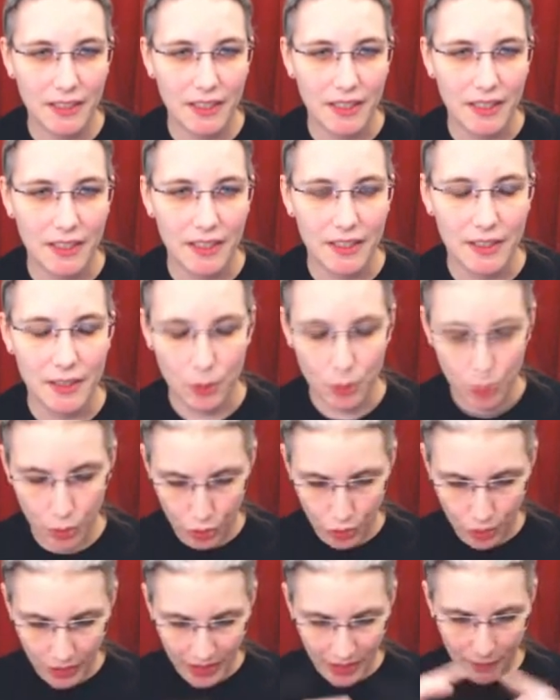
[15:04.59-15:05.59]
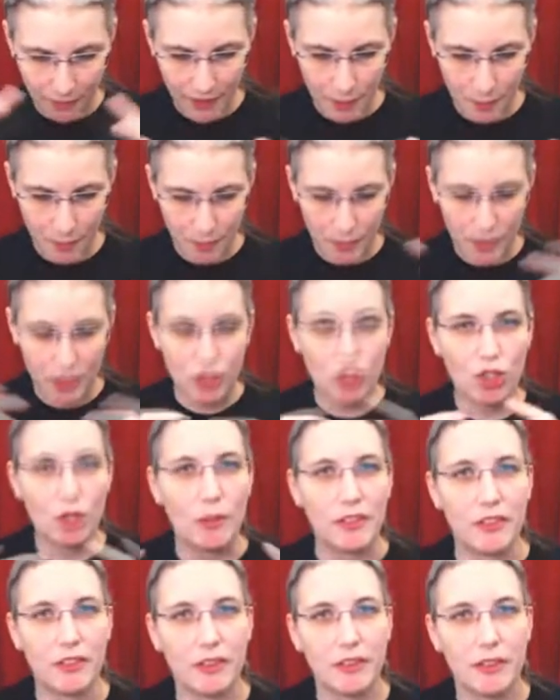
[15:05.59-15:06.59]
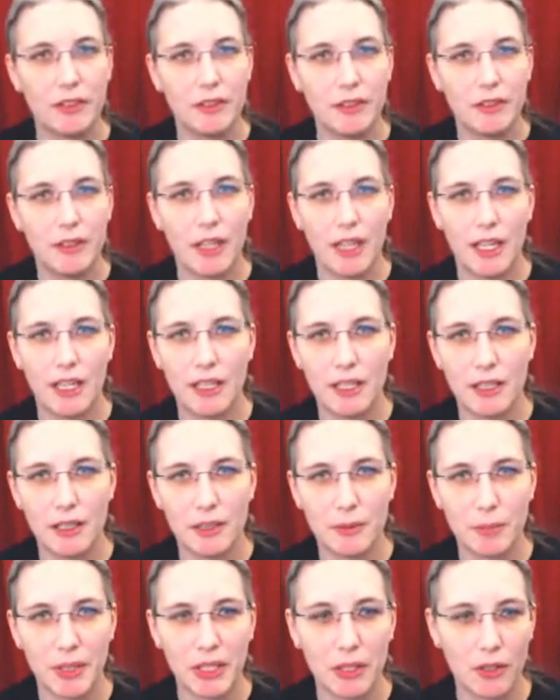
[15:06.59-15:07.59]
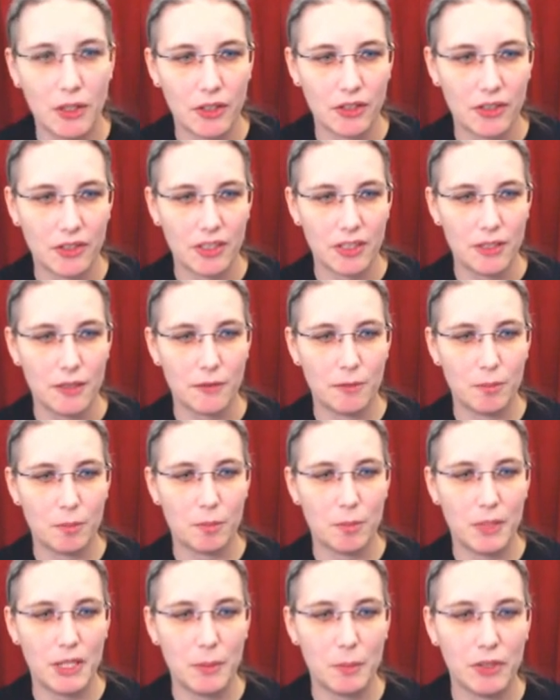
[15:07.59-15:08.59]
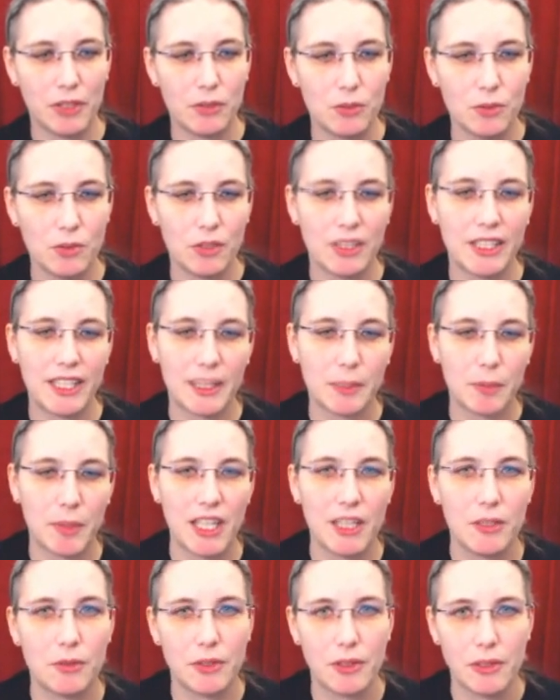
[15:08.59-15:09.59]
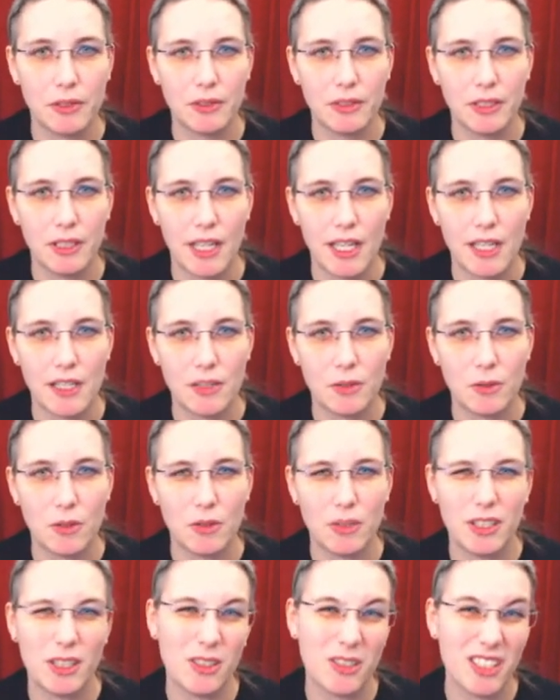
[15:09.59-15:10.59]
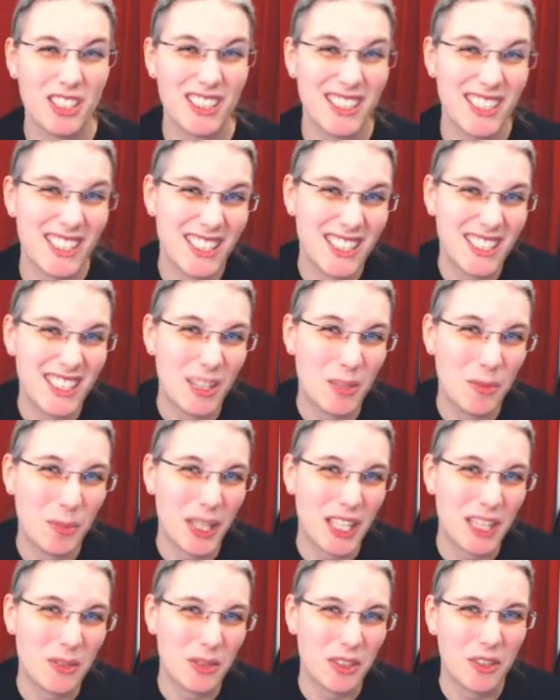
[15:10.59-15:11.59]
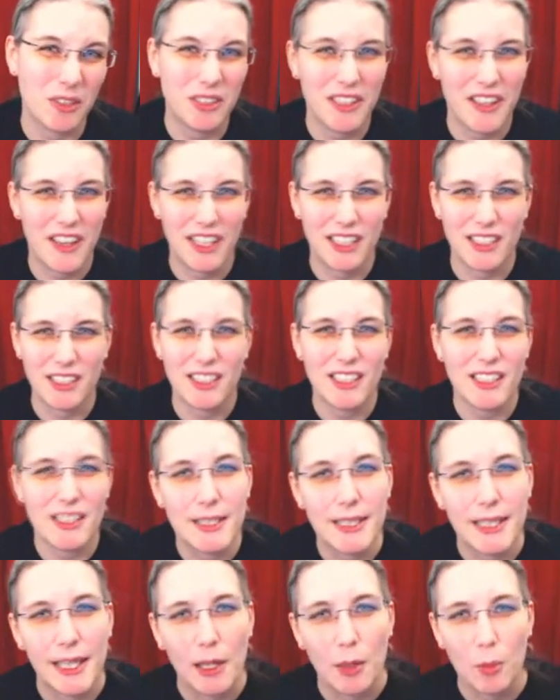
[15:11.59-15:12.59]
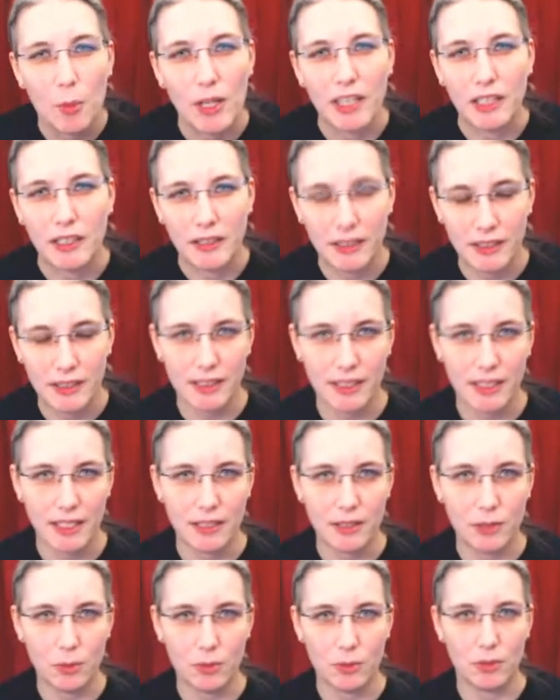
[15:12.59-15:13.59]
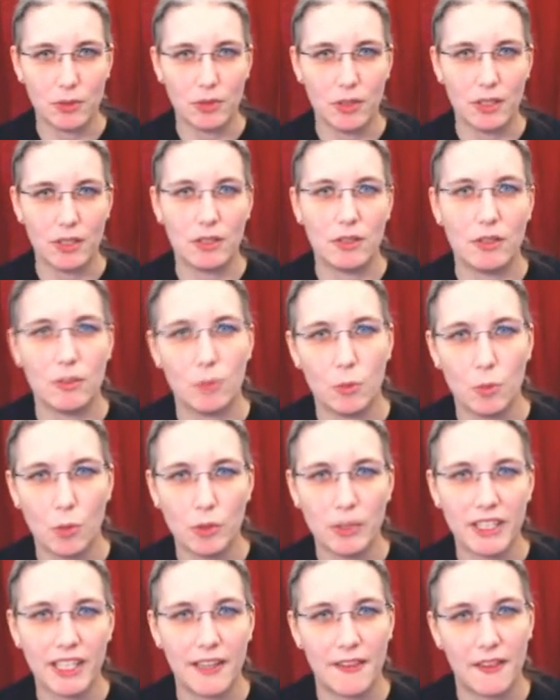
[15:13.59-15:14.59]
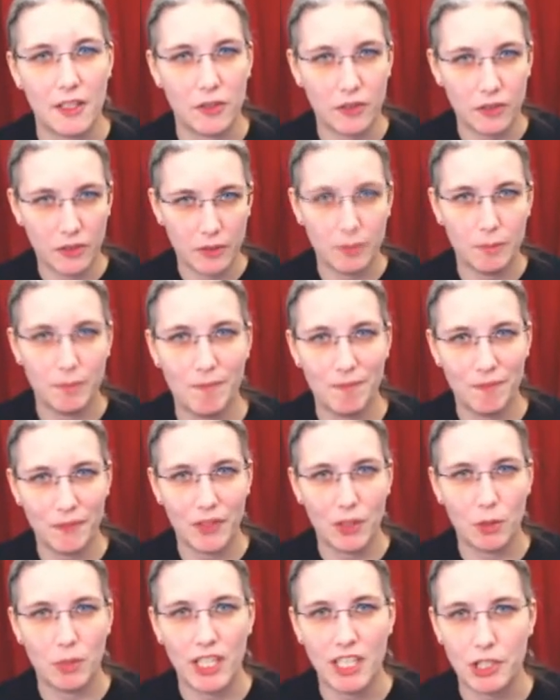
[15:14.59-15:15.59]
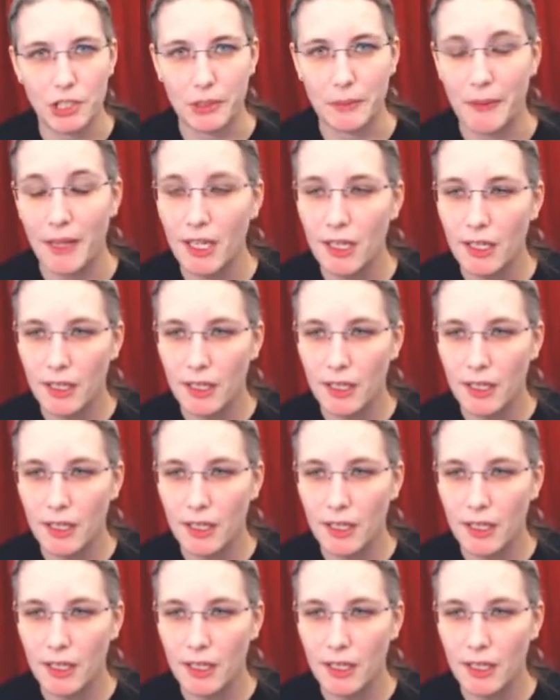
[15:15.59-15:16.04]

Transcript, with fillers: You you should give them choice uh, because if people do not like Patreon and you only allow Patreon, then yeah, well, then you won't get this donation.